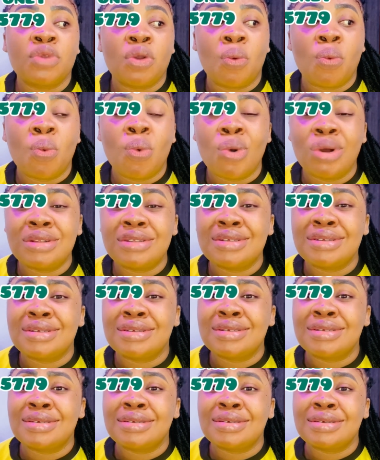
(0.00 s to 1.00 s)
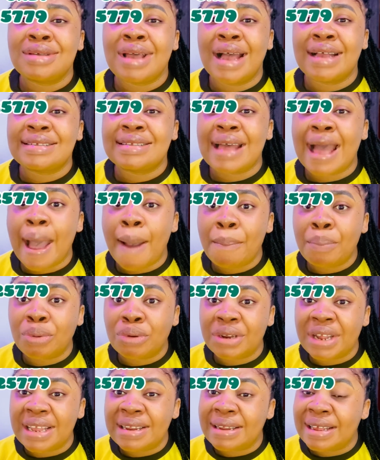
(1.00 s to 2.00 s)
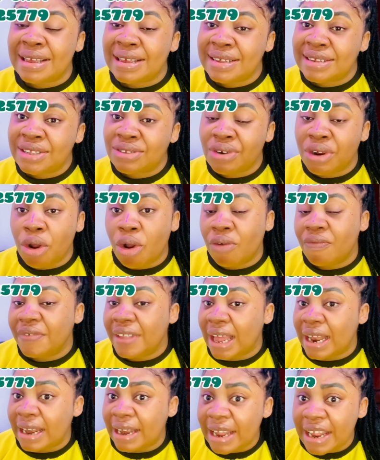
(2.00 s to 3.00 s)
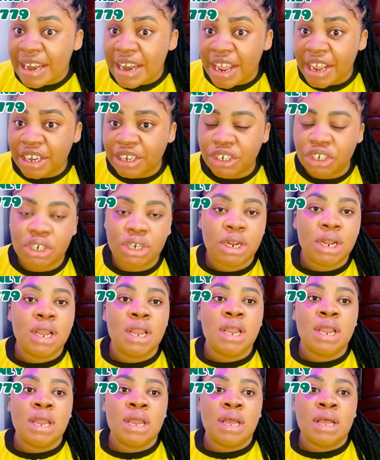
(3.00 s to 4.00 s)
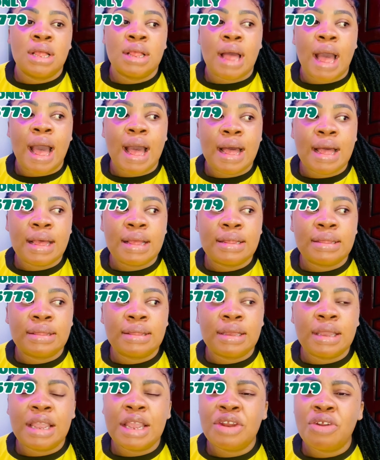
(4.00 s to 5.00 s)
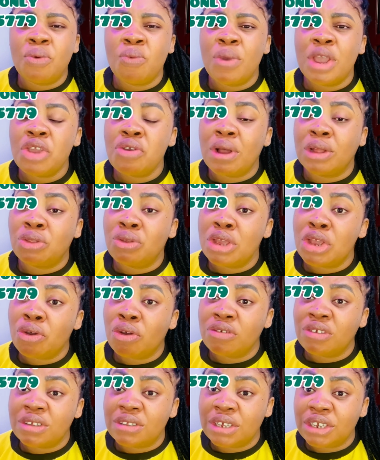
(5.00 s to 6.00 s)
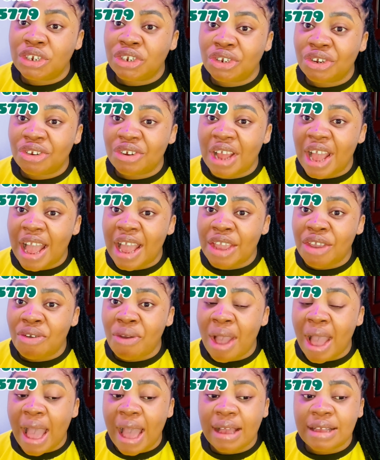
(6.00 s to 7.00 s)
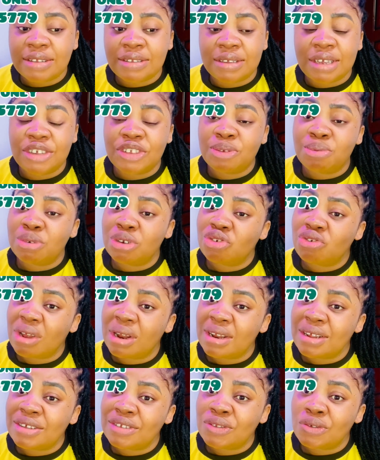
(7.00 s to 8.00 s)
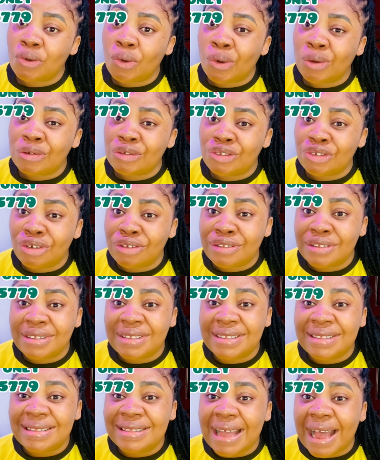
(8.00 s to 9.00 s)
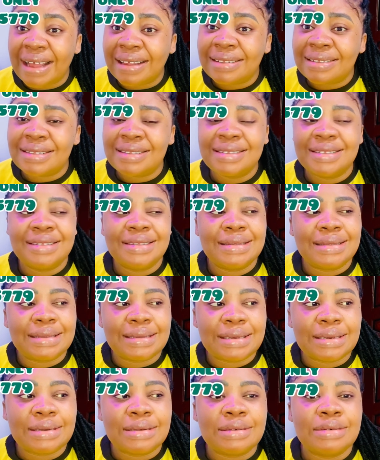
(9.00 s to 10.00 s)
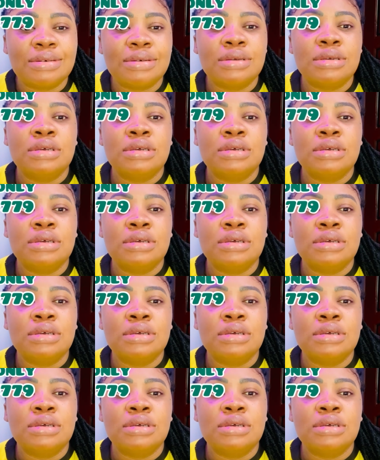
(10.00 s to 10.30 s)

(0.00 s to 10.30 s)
what has happened in the history of their lineage. And when you are doing consultation and you ask a spiritualist to consult down till